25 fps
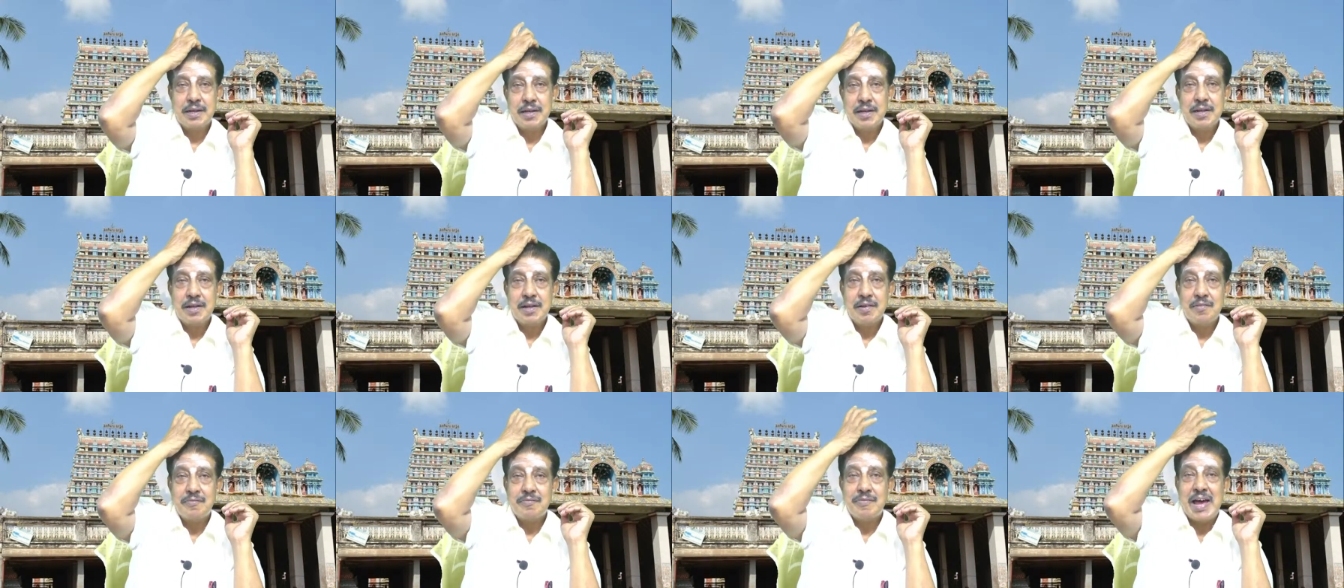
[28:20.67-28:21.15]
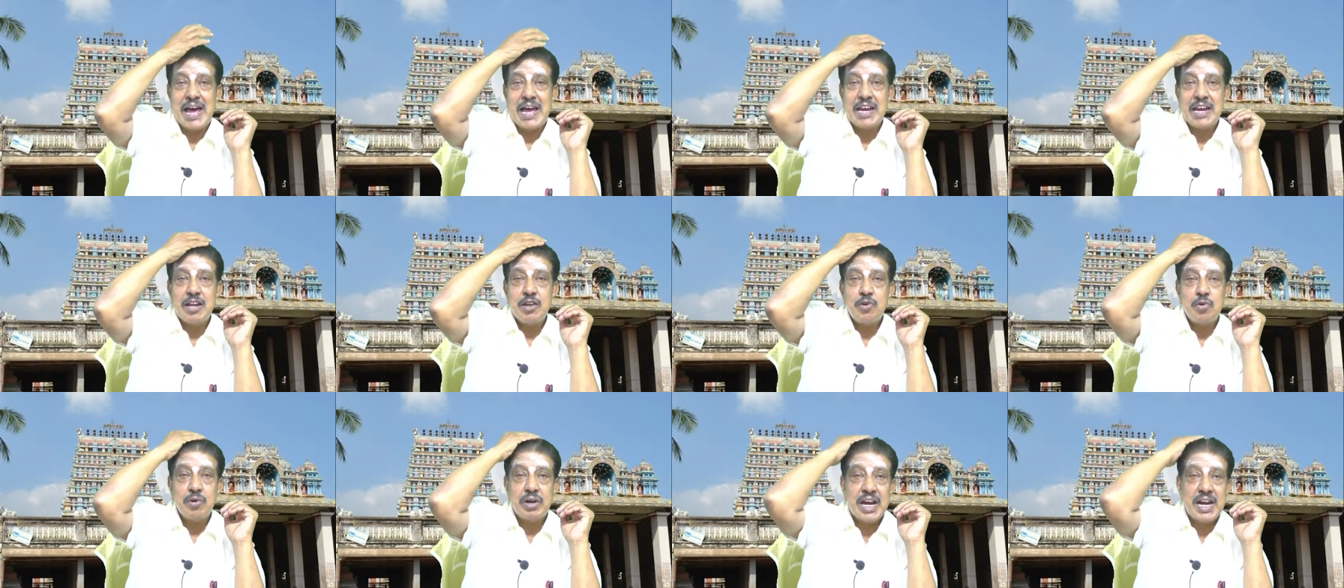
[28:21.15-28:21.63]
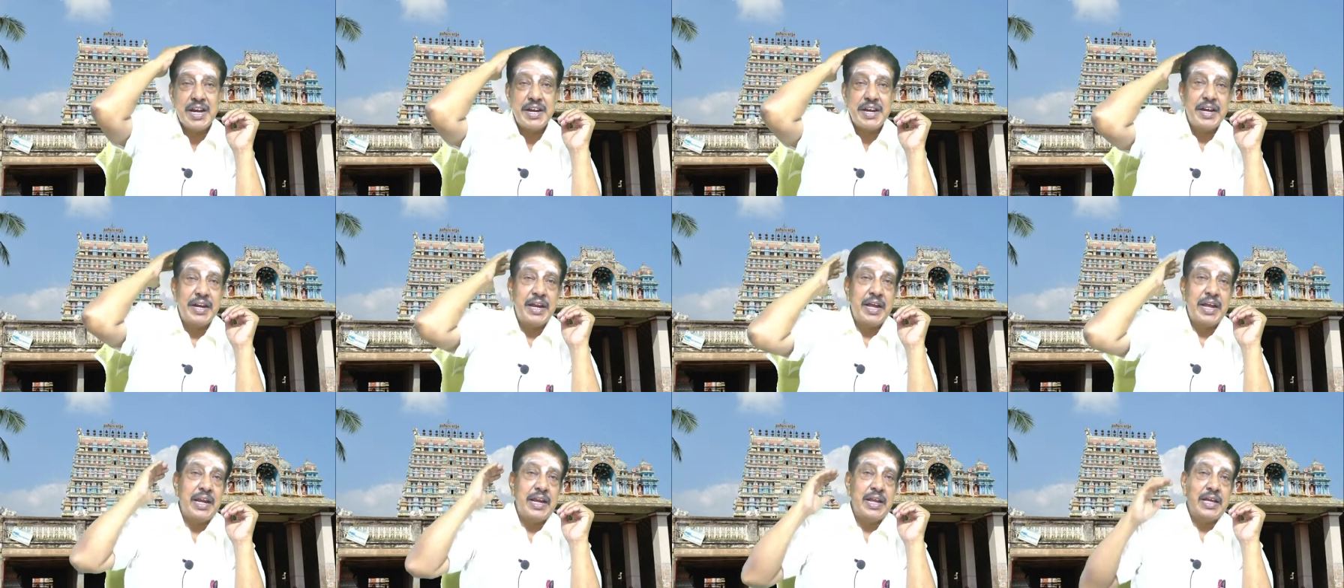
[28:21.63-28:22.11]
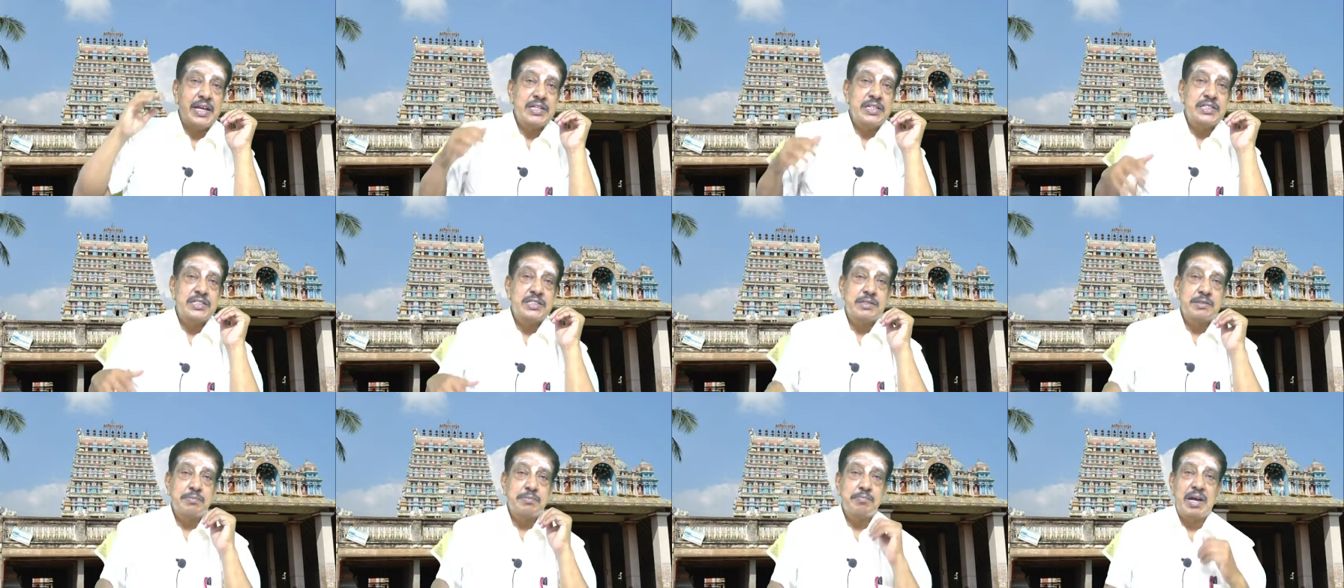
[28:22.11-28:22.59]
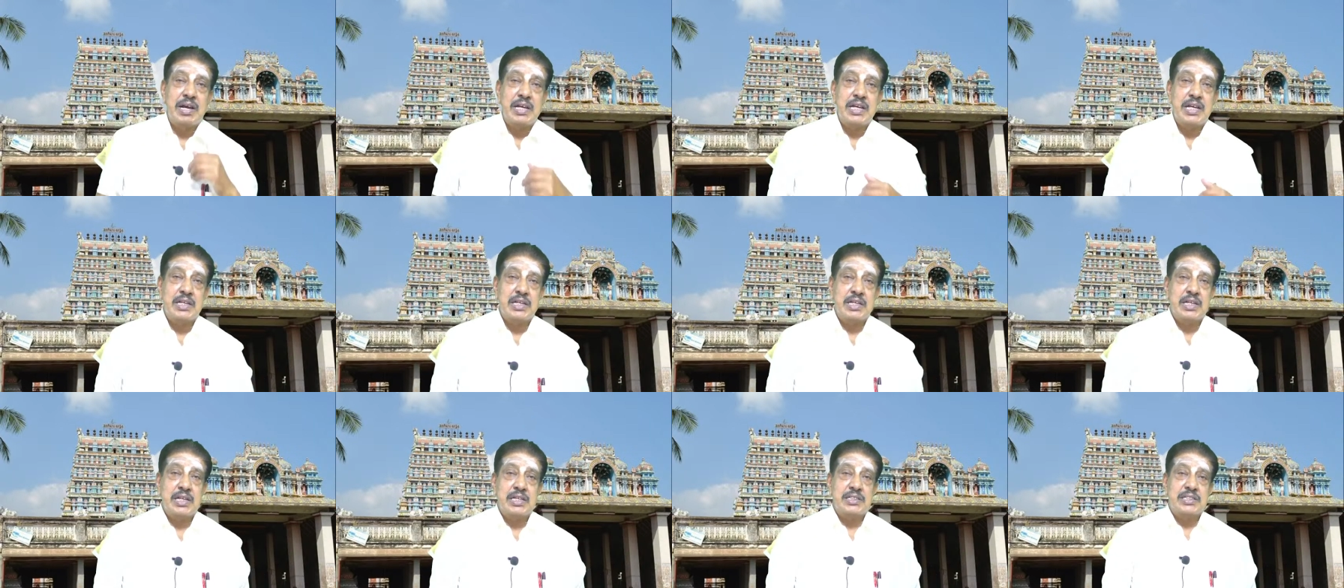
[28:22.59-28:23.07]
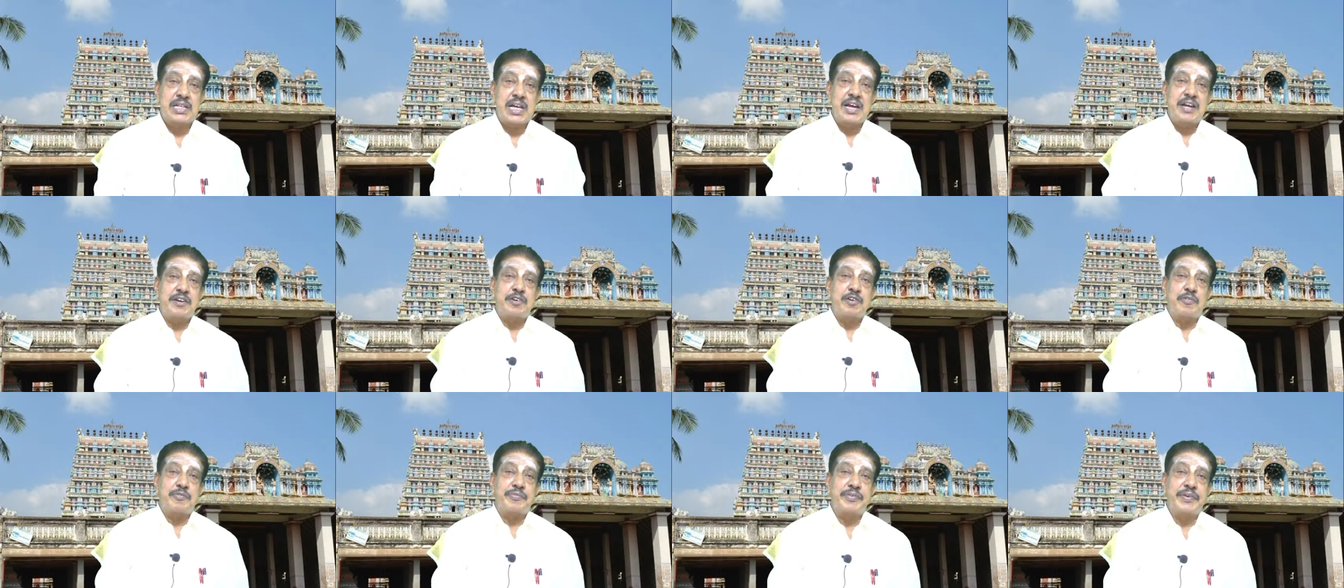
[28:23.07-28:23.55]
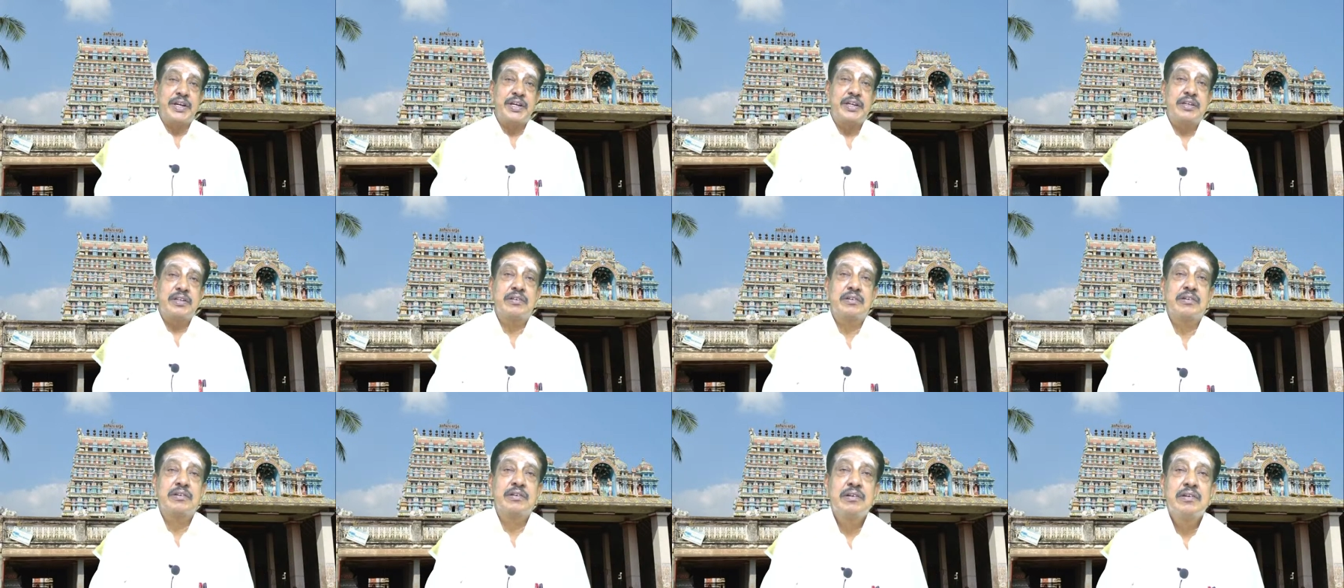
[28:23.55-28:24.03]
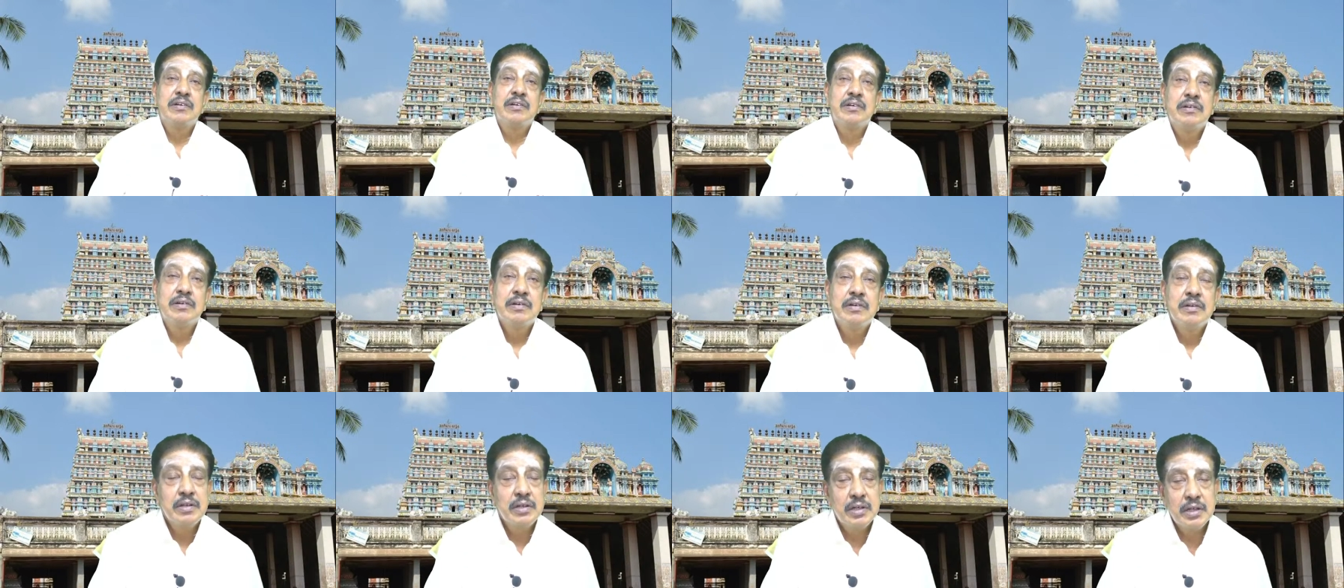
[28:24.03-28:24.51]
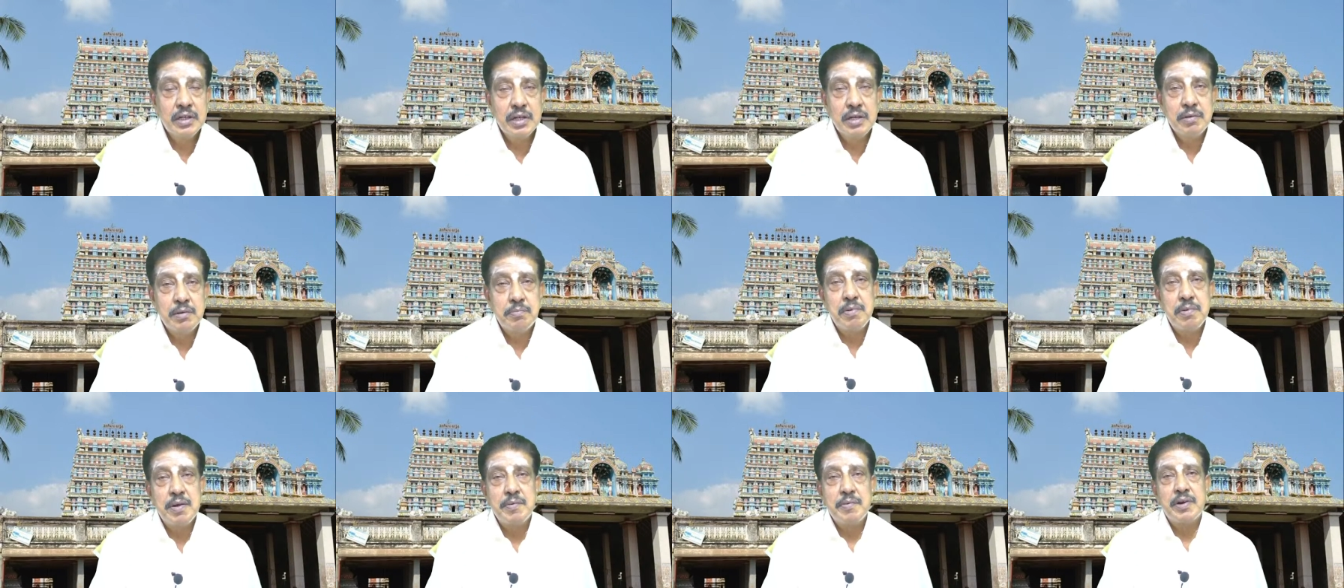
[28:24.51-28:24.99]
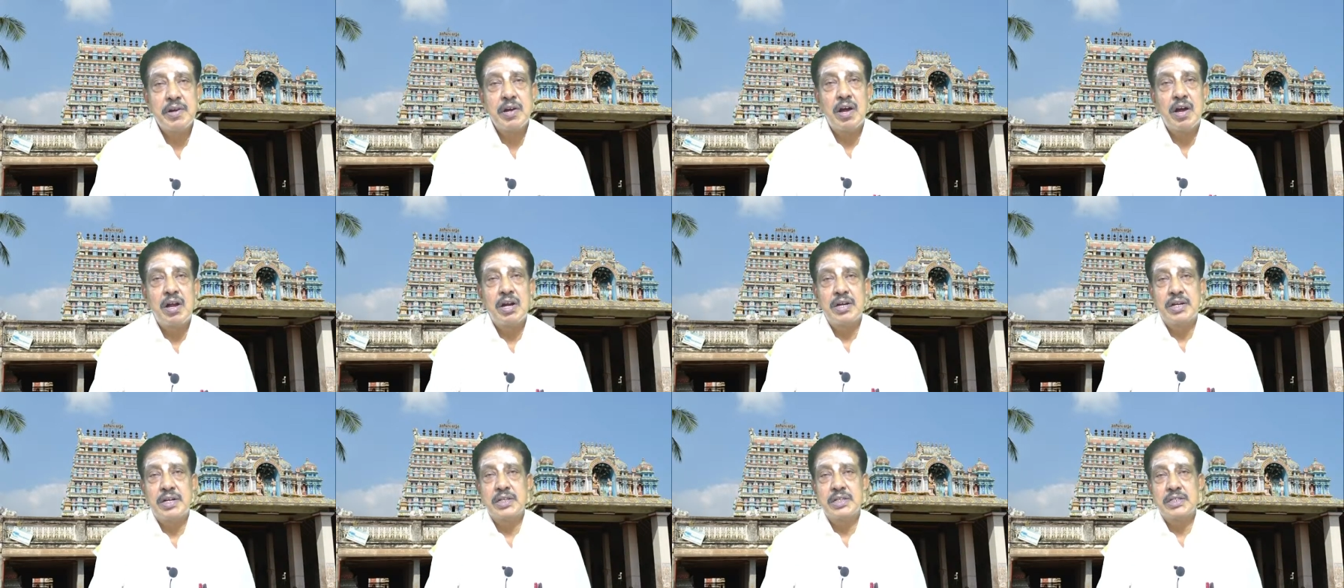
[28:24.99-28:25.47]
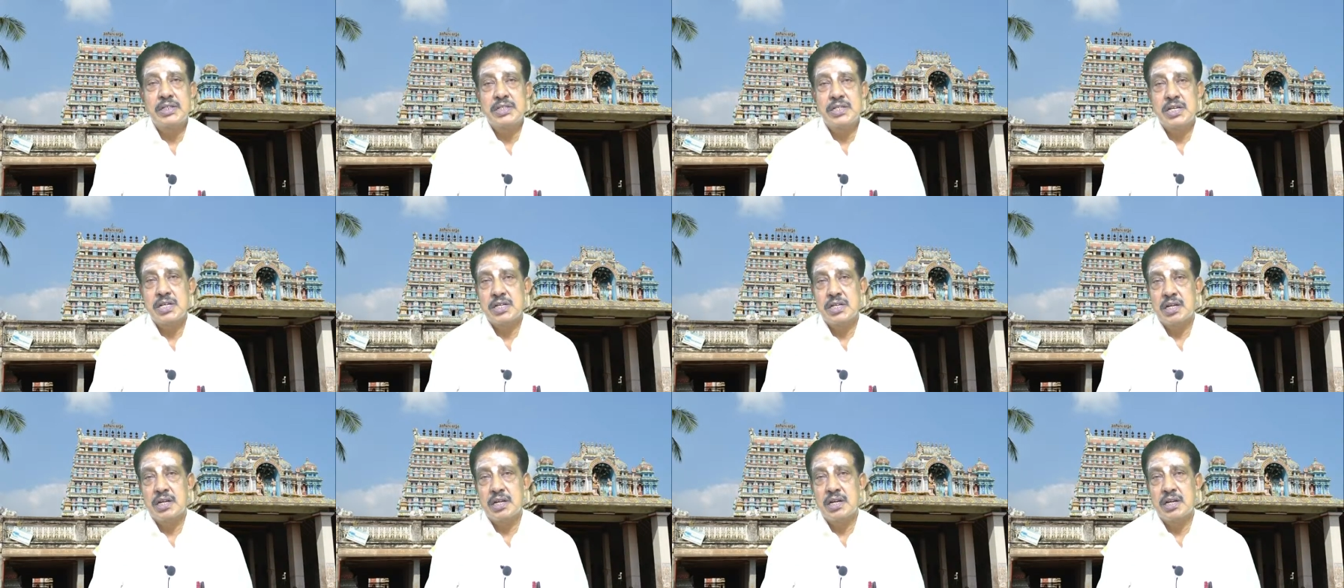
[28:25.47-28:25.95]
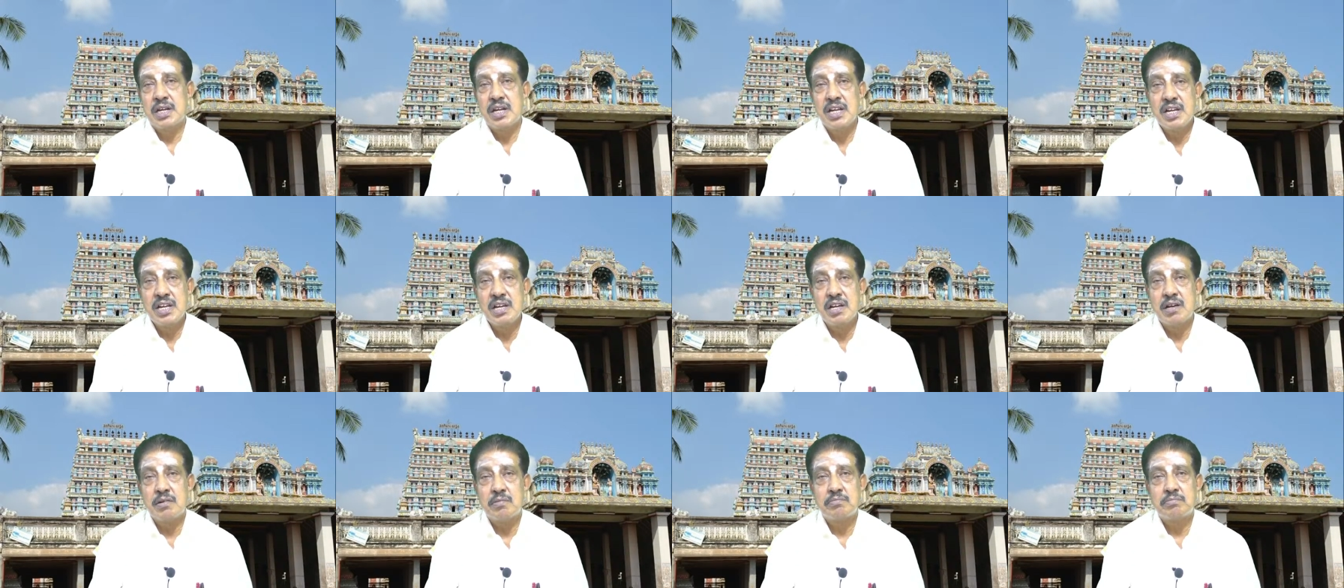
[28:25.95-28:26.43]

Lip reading: Where you can realize by a sight of it, it may be called Lingam.